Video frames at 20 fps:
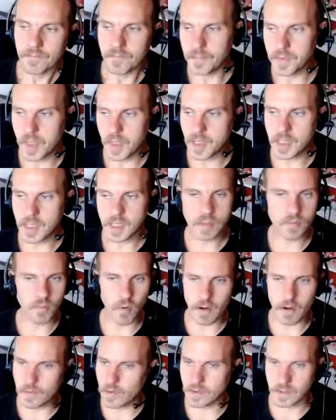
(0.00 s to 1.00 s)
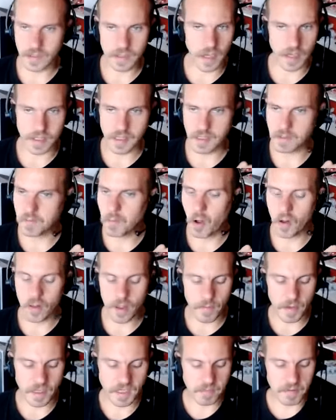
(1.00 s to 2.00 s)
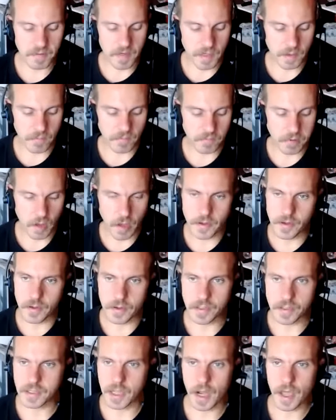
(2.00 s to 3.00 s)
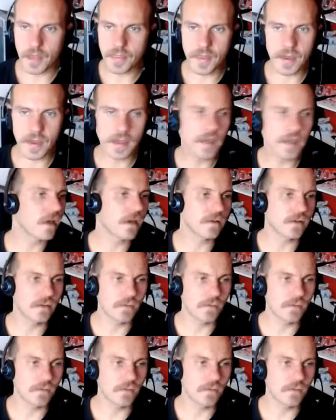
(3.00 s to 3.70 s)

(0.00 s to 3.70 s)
this is one of those like small MSP blunders that I think